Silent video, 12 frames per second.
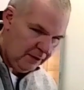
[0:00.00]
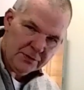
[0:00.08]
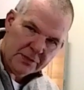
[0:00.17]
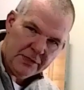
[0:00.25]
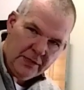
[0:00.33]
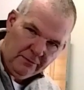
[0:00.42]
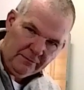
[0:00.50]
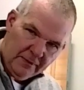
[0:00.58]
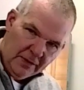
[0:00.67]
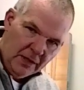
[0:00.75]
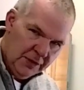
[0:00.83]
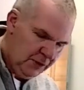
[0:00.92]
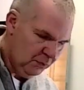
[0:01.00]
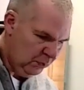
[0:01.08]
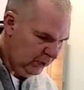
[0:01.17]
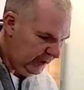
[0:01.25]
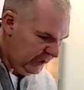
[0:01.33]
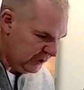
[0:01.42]
now see,
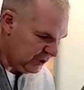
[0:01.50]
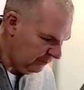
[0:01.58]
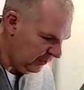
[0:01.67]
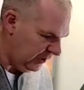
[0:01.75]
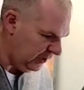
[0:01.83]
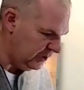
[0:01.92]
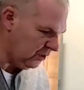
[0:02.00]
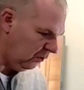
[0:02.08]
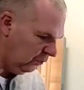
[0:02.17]
you really need something that is